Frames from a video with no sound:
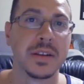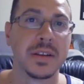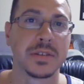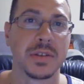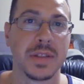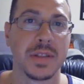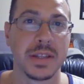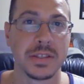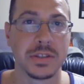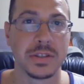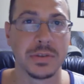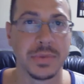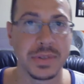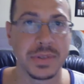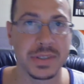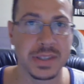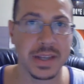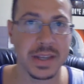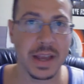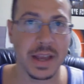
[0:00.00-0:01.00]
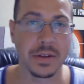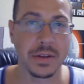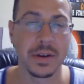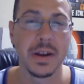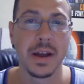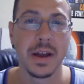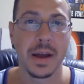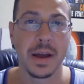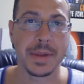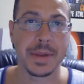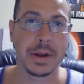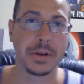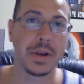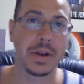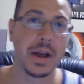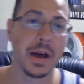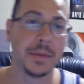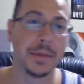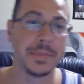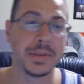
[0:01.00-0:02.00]
So let's do this together. I'm here
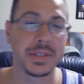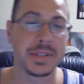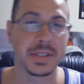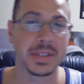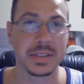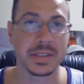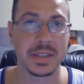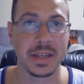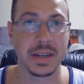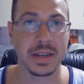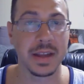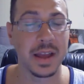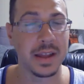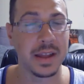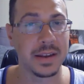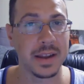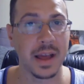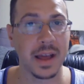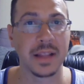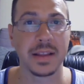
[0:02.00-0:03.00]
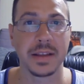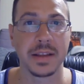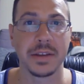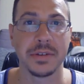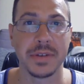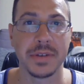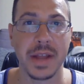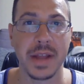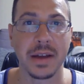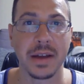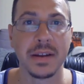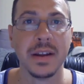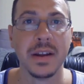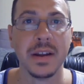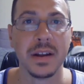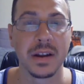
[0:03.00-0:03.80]
to help you succeed and not let you down.